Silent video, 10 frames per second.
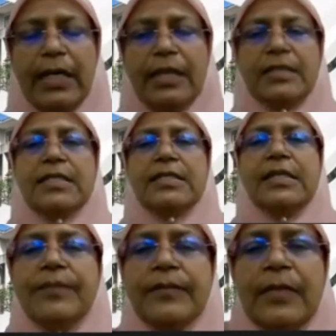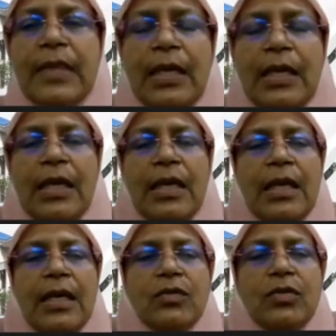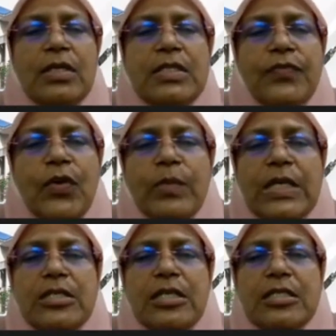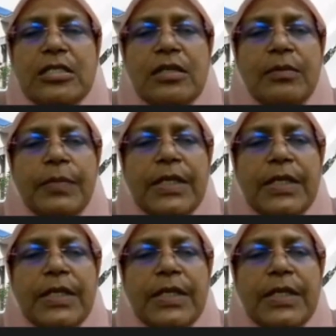in the city. So these few merchants